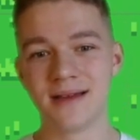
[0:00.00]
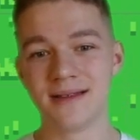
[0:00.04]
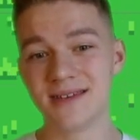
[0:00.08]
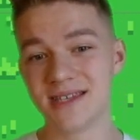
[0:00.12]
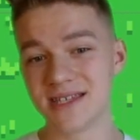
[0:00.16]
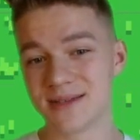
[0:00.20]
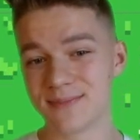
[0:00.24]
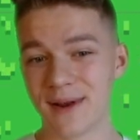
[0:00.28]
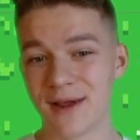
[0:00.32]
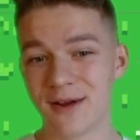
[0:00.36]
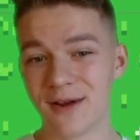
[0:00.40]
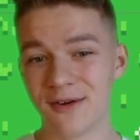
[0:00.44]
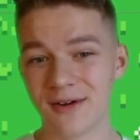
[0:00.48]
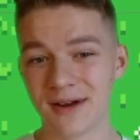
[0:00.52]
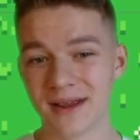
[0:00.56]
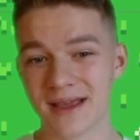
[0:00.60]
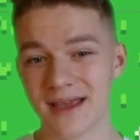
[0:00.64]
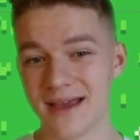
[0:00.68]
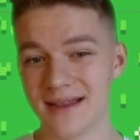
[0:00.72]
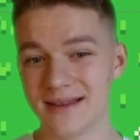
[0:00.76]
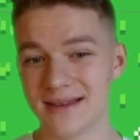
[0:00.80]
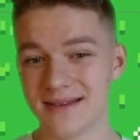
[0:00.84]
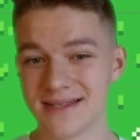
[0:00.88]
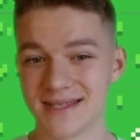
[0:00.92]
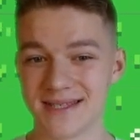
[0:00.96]
This player
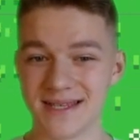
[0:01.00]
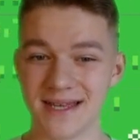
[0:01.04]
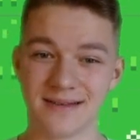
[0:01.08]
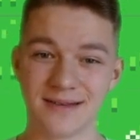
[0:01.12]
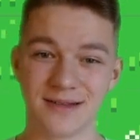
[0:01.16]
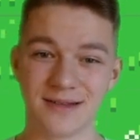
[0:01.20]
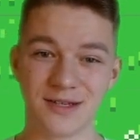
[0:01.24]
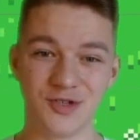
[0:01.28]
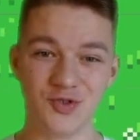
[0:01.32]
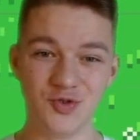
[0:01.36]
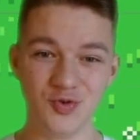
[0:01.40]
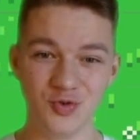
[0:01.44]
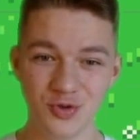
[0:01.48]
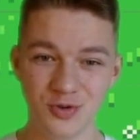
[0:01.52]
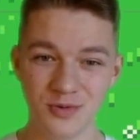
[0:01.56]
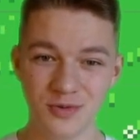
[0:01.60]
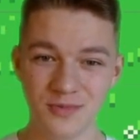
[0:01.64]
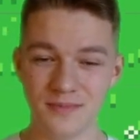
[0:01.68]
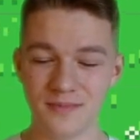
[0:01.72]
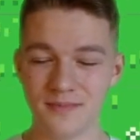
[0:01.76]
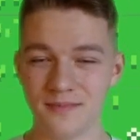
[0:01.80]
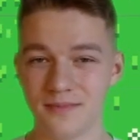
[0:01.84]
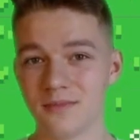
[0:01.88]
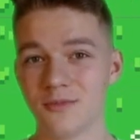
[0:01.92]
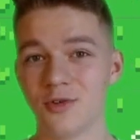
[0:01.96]
again sent two
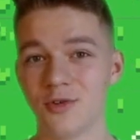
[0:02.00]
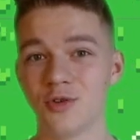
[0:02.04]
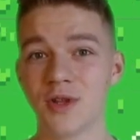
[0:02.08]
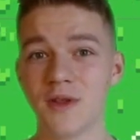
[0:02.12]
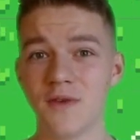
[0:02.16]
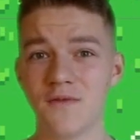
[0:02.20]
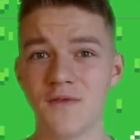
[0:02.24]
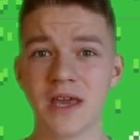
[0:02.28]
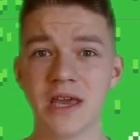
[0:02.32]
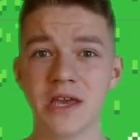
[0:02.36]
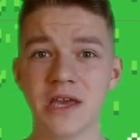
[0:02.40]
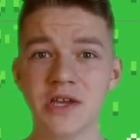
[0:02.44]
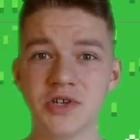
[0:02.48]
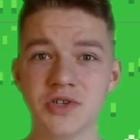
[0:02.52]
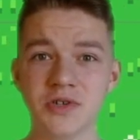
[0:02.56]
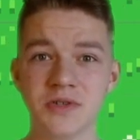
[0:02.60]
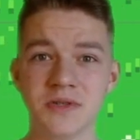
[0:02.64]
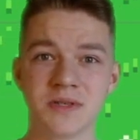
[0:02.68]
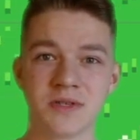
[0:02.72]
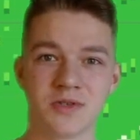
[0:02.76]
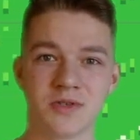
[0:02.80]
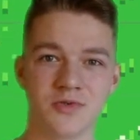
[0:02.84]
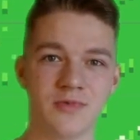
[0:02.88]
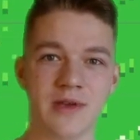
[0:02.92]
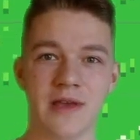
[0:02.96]
notifications,
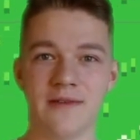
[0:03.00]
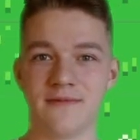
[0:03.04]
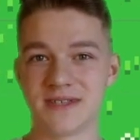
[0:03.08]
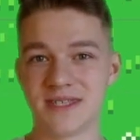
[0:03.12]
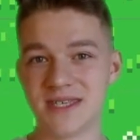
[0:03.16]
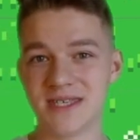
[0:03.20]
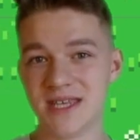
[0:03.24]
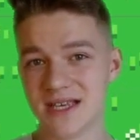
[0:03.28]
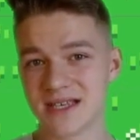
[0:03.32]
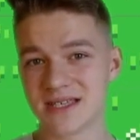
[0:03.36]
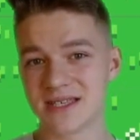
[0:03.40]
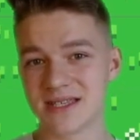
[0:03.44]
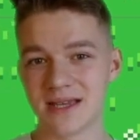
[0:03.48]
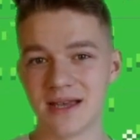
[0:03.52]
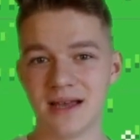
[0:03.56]
so we have six.